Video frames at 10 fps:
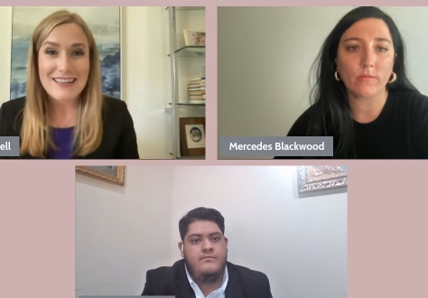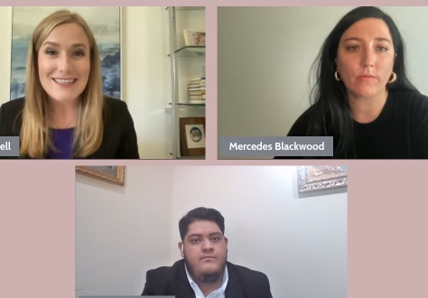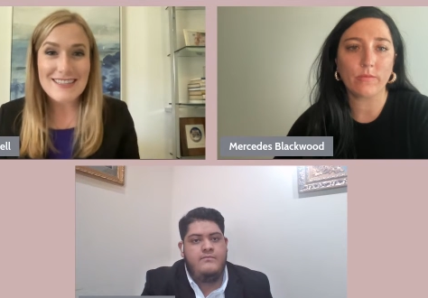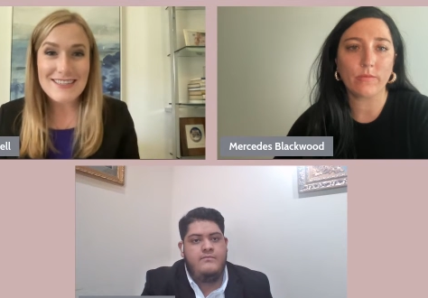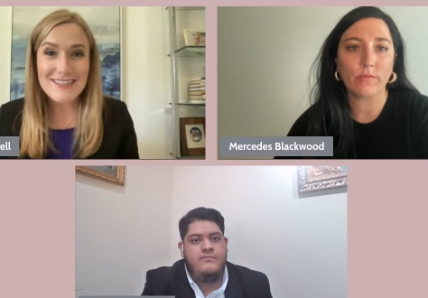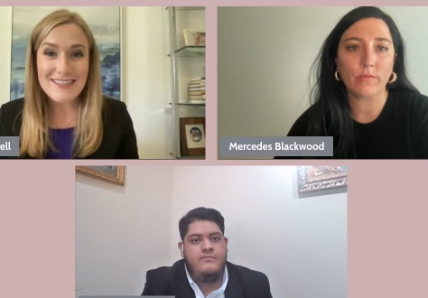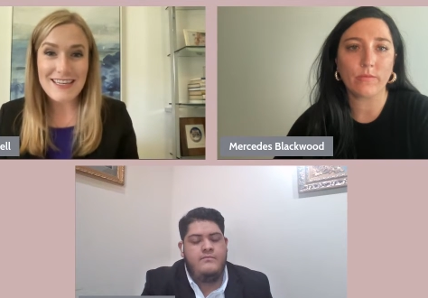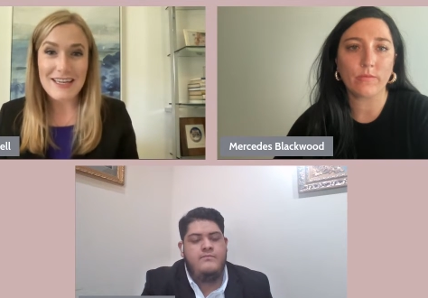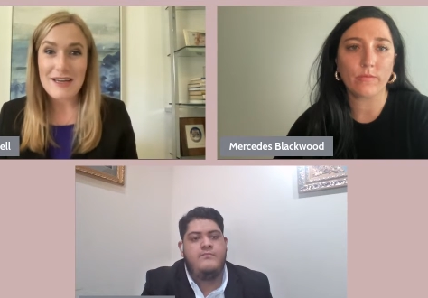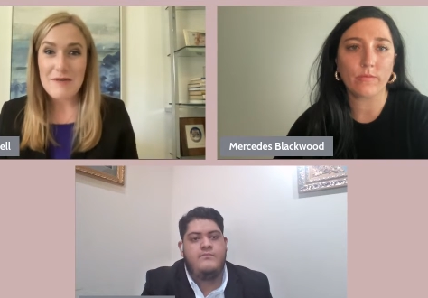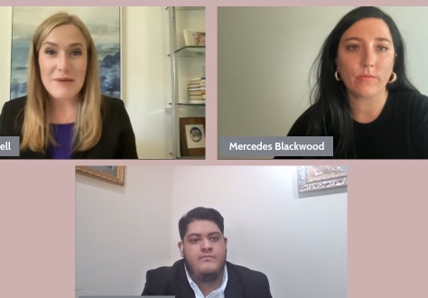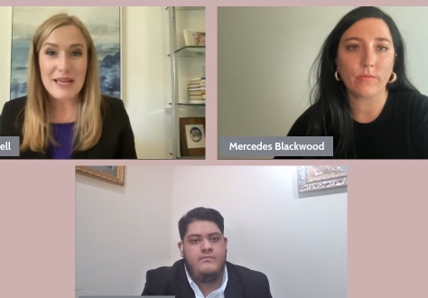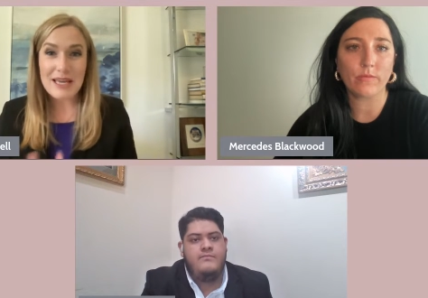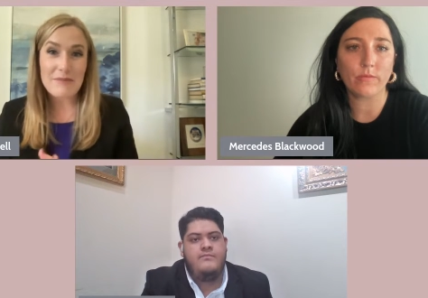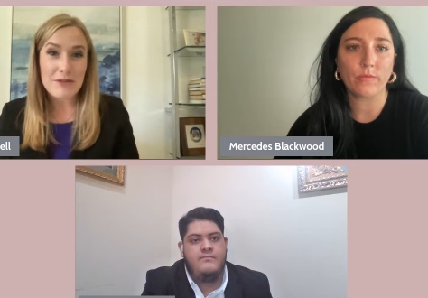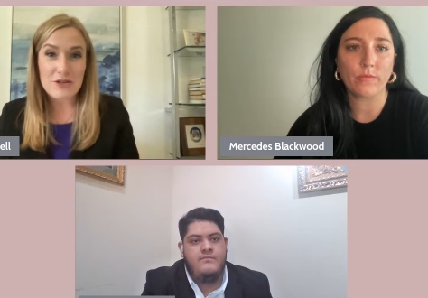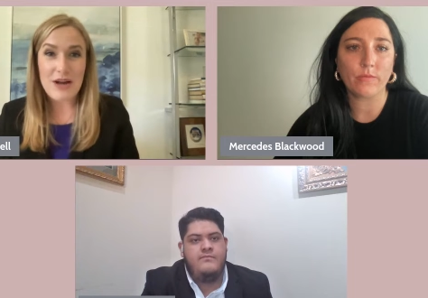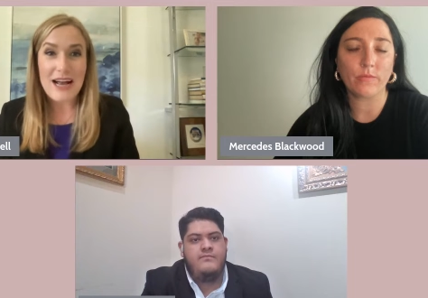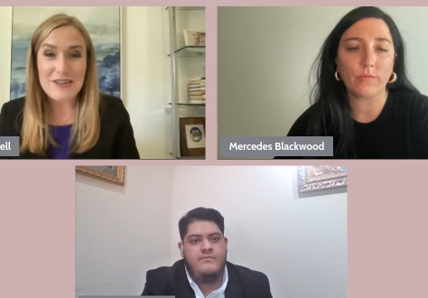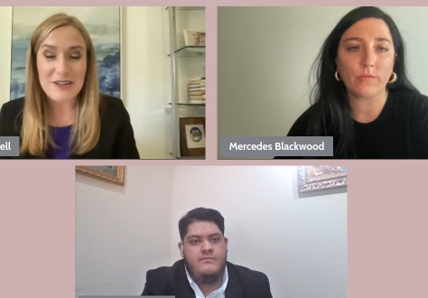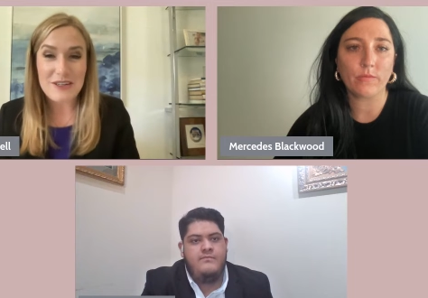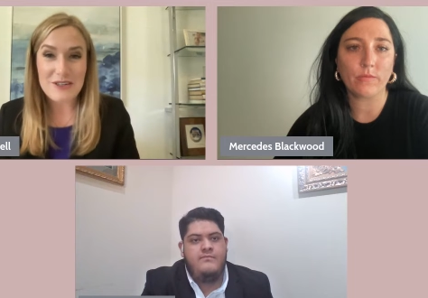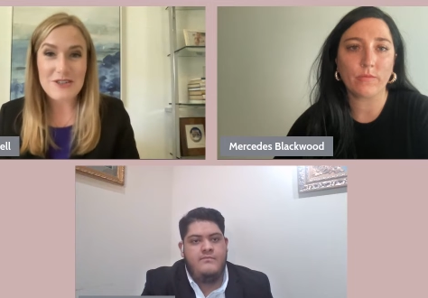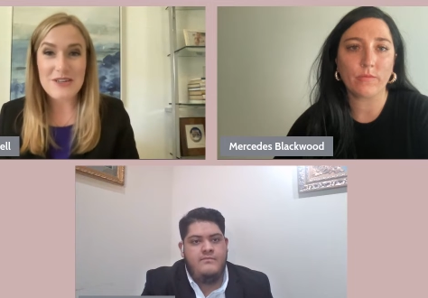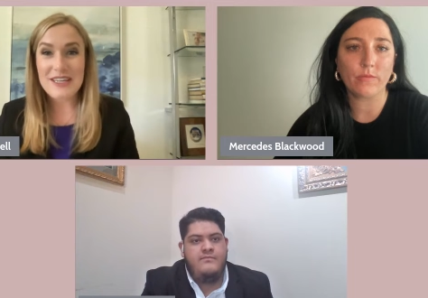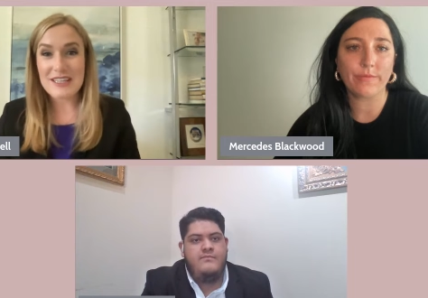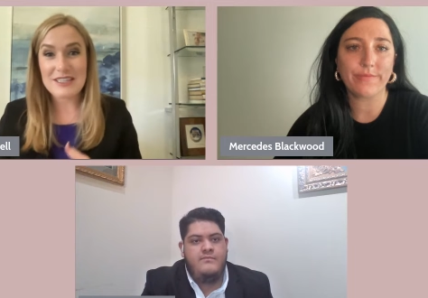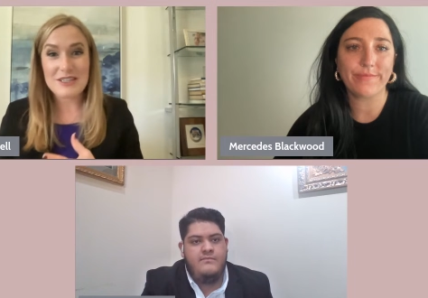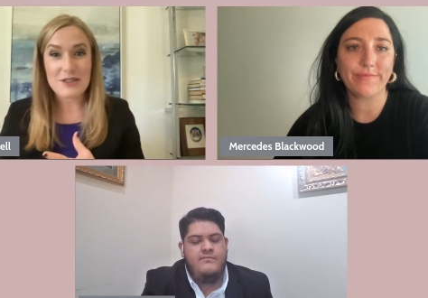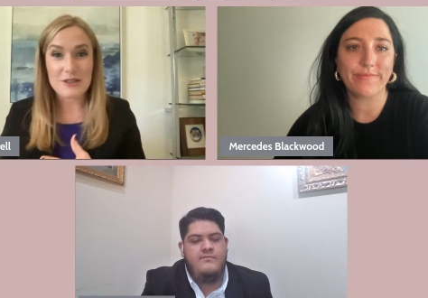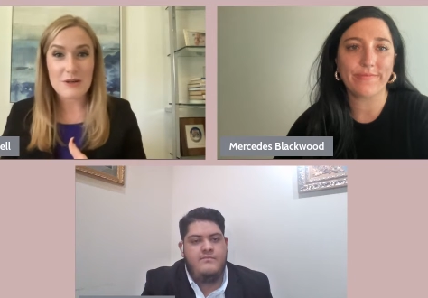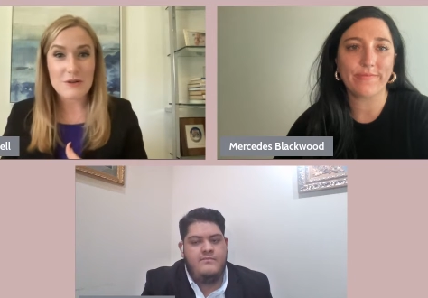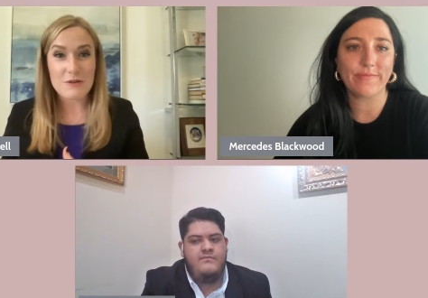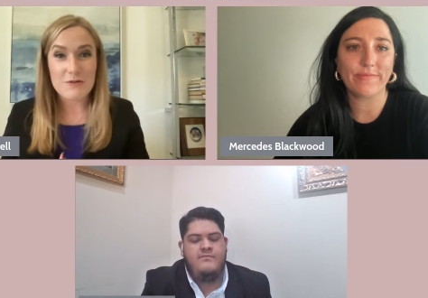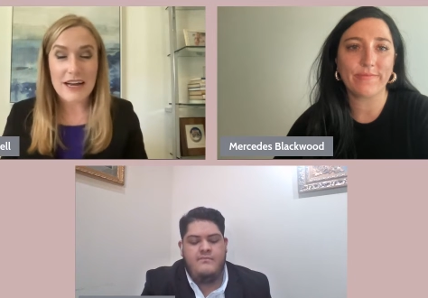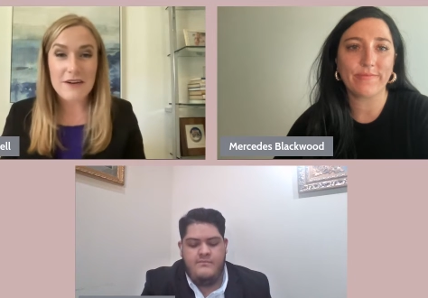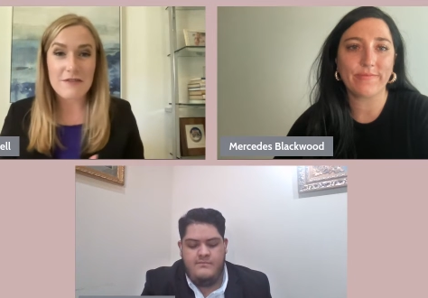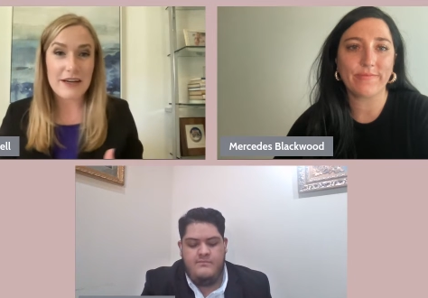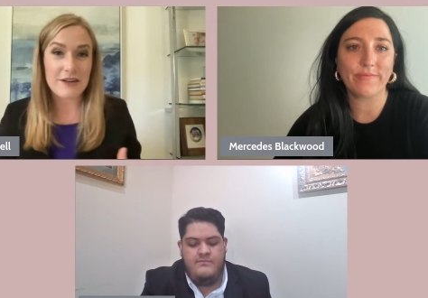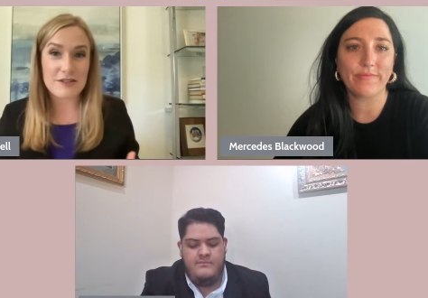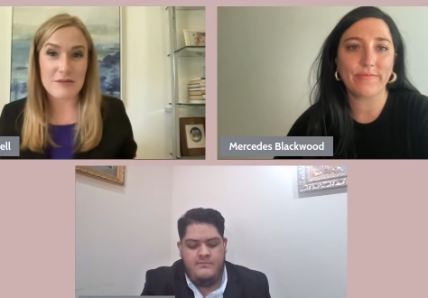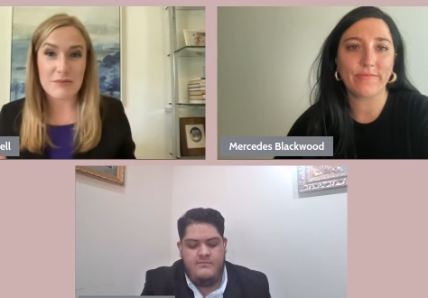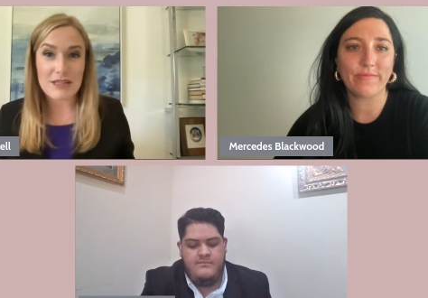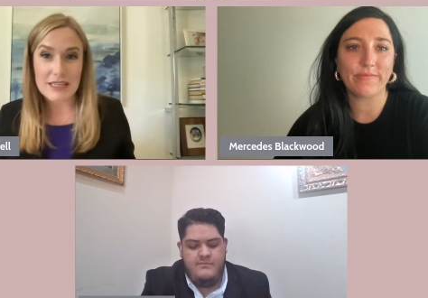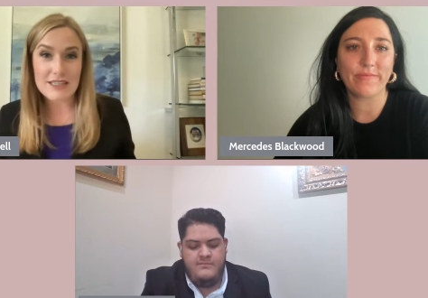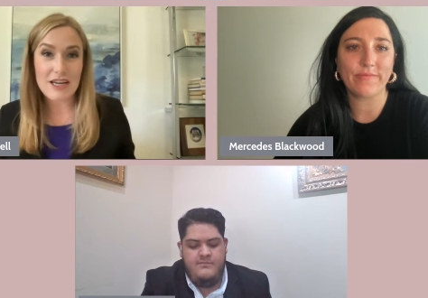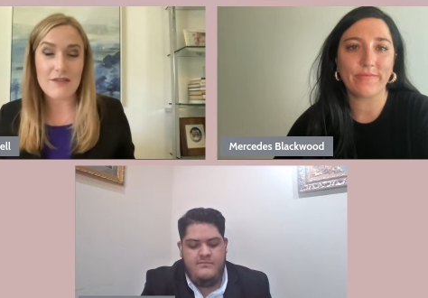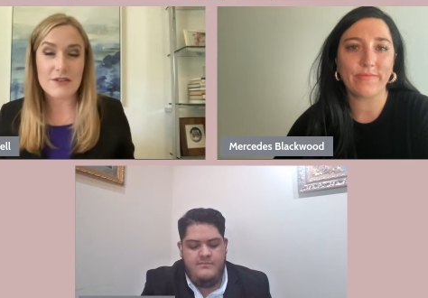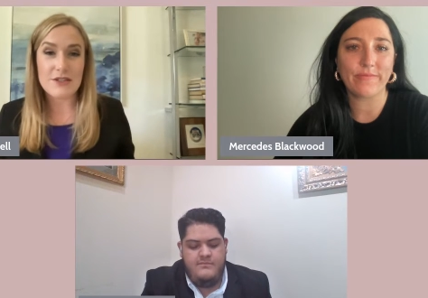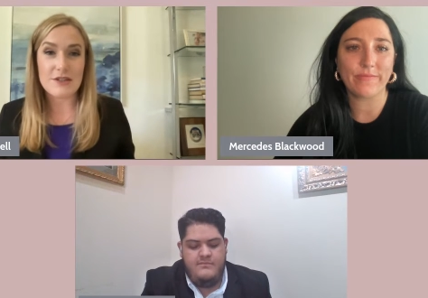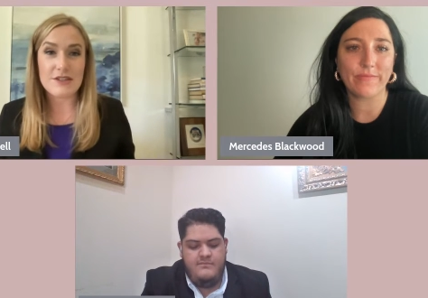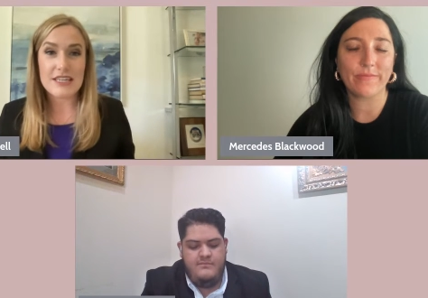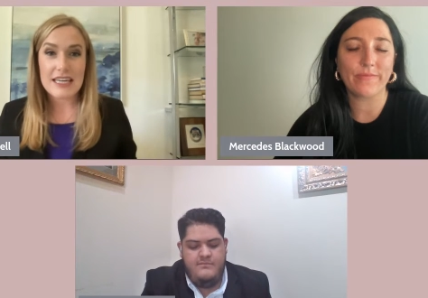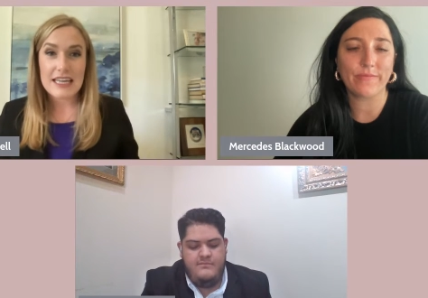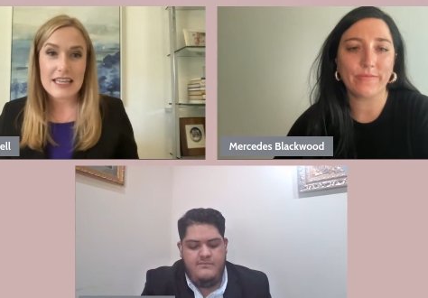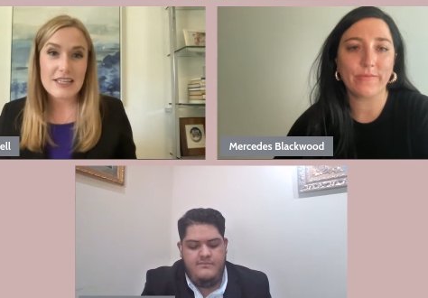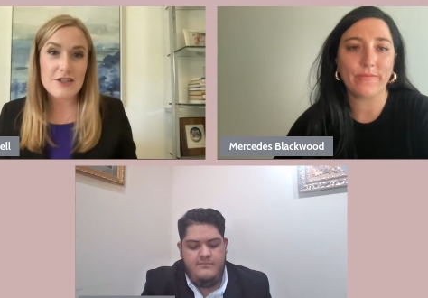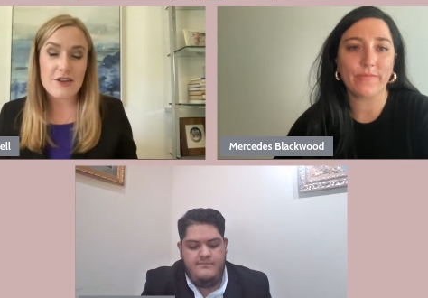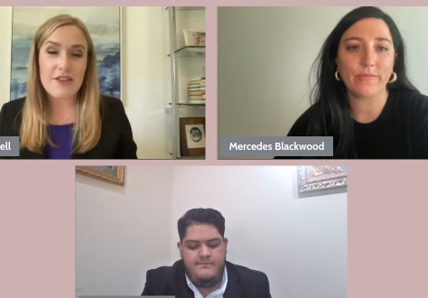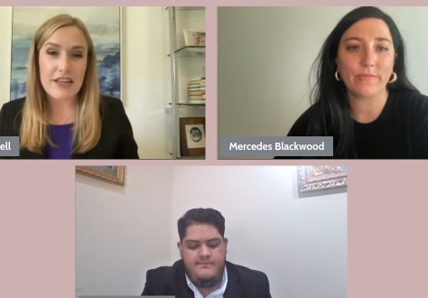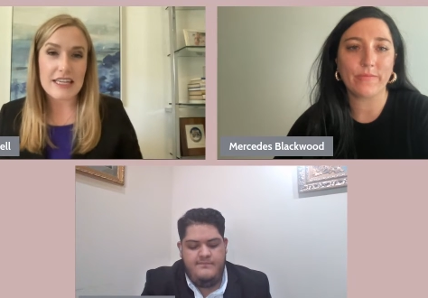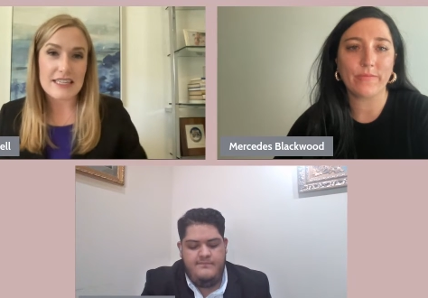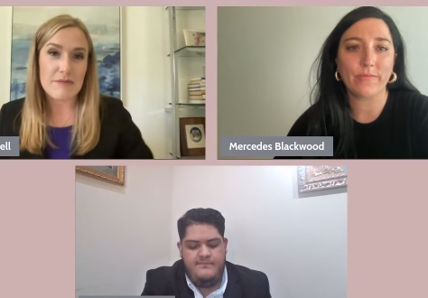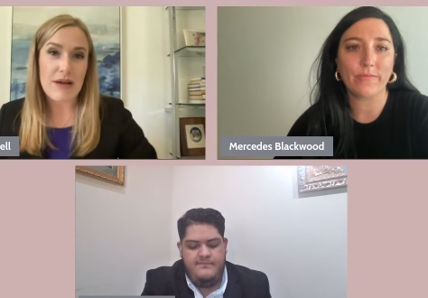Speaker 1: This is the picking up the trash on your street. This is your local firefighters and police officers. These are the things